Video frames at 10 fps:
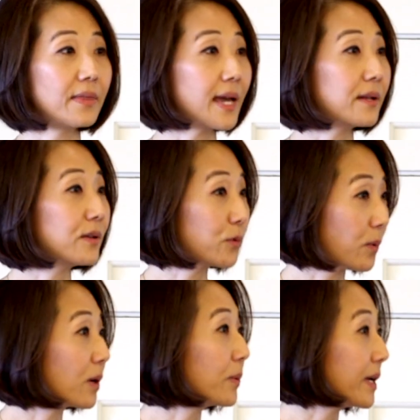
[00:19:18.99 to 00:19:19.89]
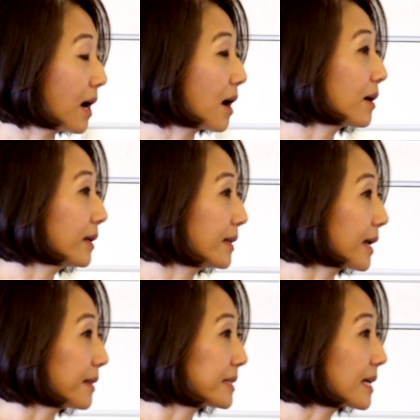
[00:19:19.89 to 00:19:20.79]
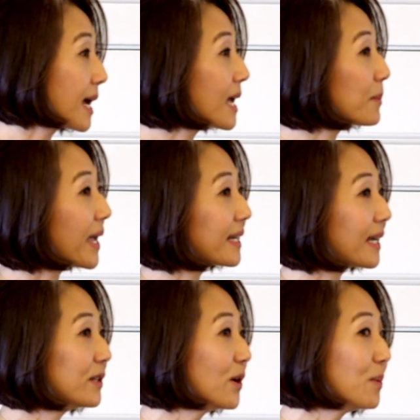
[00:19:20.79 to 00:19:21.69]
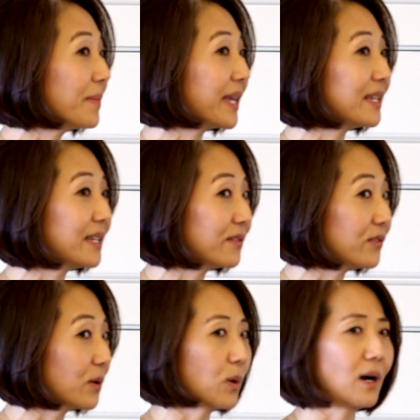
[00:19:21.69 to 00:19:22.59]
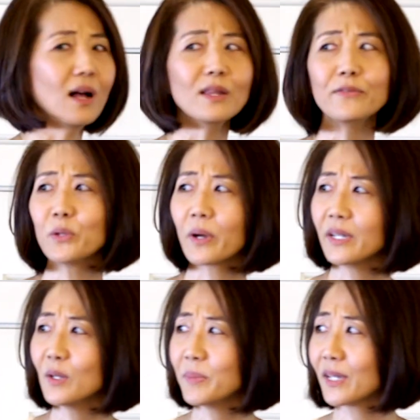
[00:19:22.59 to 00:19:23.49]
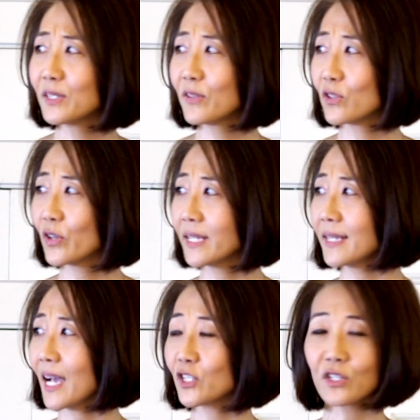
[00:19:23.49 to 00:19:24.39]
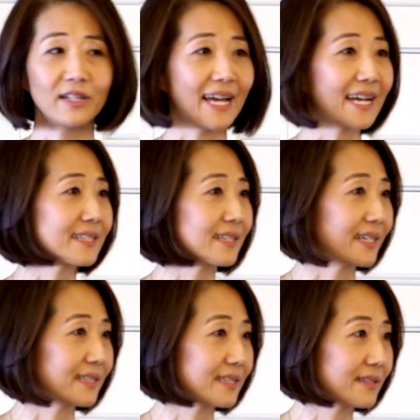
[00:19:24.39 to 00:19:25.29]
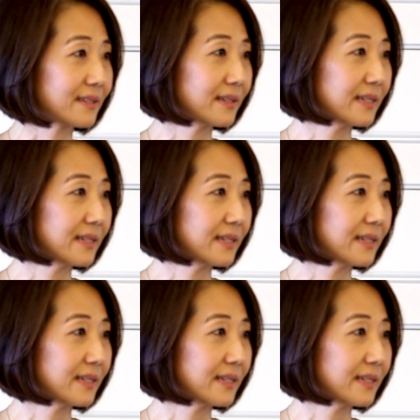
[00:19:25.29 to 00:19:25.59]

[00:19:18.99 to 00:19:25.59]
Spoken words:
That is where we are a lot of the time. And I know many of you, well, all of you are here because you're transactional excellence.